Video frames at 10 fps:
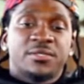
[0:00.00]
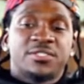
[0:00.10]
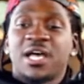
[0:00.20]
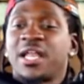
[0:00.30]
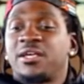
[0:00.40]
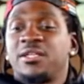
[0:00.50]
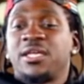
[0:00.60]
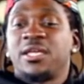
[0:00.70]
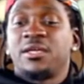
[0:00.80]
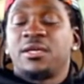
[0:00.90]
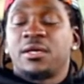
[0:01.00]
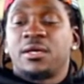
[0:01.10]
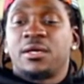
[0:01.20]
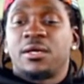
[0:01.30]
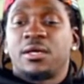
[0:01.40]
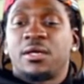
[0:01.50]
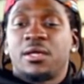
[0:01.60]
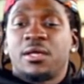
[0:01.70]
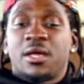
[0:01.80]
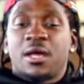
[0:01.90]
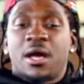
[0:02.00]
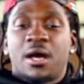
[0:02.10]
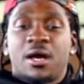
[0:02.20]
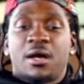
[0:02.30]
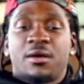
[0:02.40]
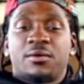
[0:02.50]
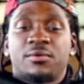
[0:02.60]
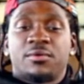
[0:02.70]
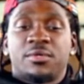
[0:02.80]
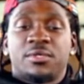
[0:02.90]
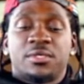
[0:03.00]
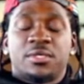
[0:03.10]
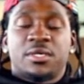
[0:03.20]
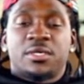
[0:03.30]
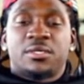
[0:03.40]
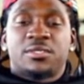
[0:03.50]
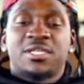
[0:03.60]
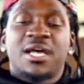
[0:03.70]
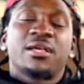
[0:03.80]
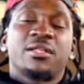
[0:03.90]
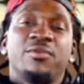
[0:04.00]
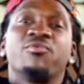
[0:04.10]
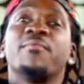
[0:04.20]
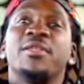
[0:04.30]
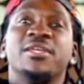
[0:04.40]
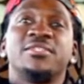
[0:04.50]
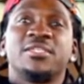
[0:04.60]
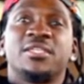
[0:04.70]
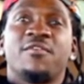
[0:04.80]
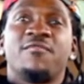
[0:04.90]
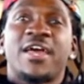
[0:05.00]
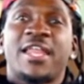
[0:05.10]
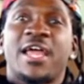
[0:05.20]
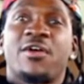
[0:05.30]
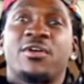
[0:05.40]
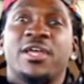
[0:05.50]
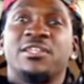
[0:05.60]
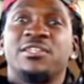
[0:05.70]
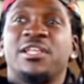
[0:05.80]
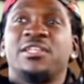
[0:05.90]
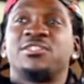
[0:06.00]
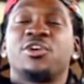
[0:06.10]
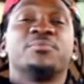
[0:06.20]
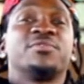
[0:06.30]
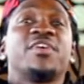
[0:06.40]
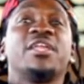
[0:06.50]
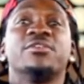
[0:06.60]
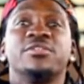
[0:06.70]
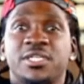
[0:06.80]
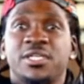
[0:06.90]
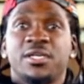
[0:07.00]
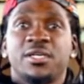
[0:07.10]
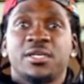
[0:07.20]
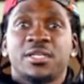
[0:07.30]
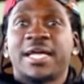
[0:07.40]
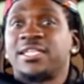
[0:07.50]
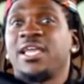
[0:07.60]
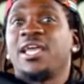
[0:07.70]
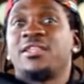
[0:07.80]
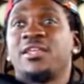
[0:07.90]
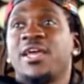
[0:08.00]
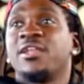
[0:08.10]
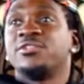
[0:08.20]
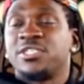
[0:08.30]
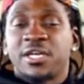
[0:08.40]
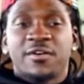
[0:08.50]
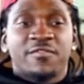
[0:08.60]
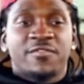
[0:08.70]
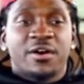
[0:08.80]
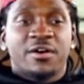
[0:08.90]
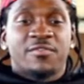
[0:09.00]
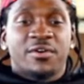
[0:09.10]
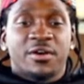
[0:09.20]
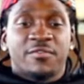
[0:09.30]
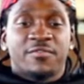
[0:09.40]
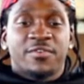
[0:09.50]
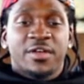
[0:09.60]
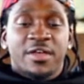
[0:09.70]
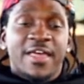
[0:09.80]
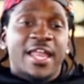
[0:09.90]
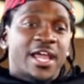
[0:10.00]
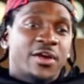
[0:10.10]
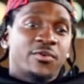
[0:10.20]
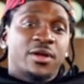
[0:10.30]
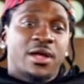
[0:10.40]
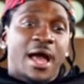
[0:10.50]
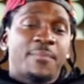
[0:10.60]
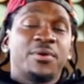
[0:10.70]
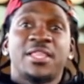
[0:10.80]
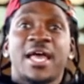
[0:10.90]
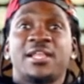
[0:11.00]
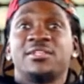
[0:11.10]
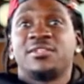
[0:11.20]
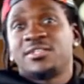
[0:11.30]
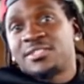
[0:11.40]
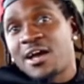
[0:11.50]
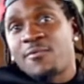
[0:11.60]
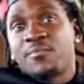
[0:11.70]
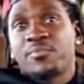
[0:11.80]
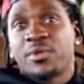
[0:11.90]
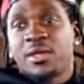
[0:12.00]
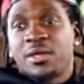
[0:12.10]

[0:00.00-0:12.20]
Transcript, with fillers: sonically uh, sonically reminiscent of that era in, in terms of energy like the the energy of, of of that era i put that into this album